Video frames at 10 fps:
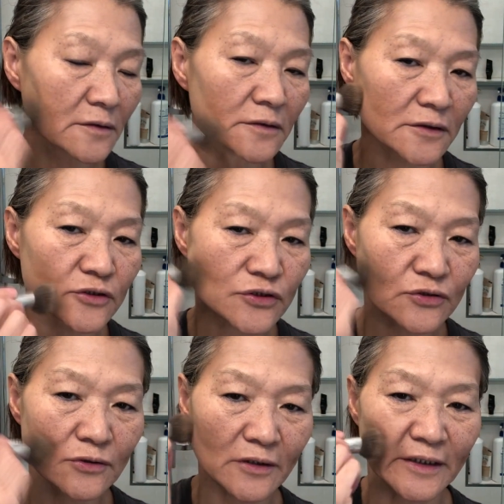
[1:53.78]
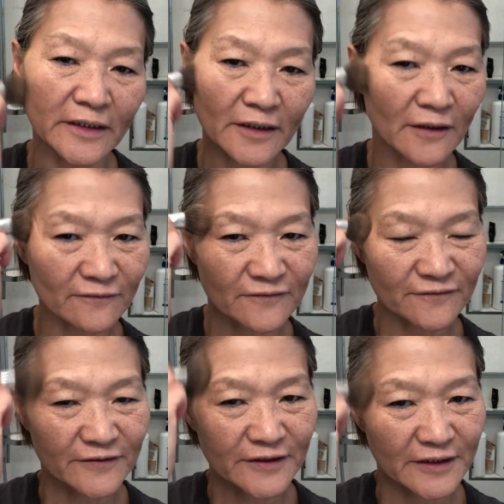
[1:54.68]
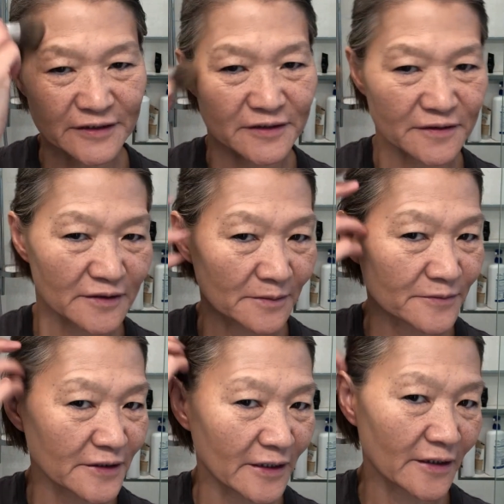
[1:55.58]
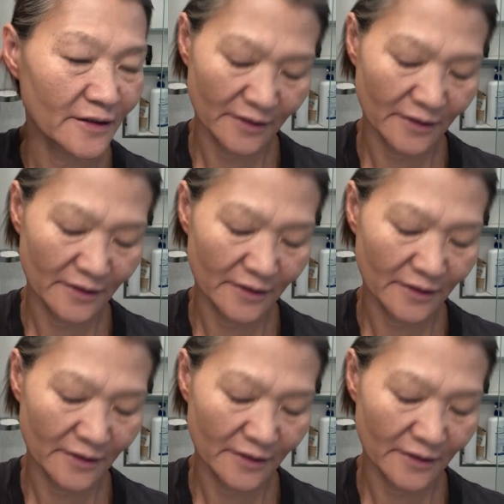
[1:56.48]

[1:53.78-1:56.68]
The joy of finish something.